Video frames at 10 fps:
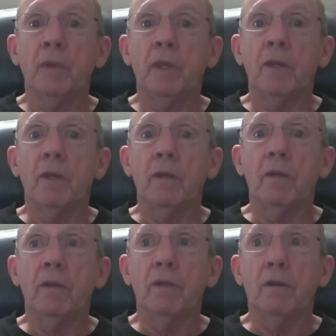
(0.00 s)

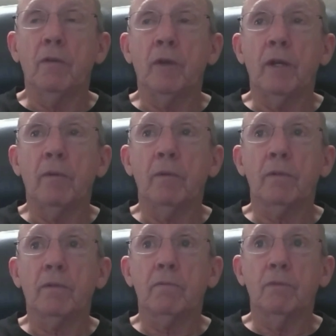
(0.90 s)
And, that
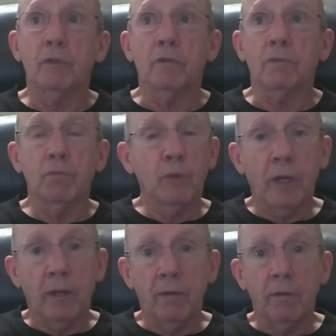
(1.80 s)
was just
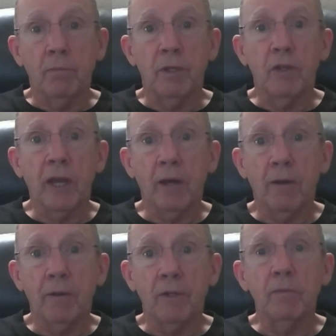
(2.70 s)
kind of the
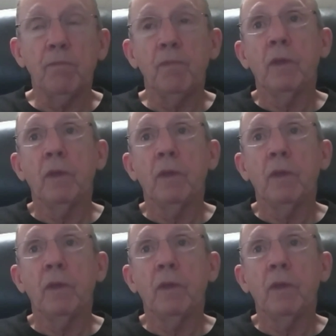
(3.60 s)
mentality.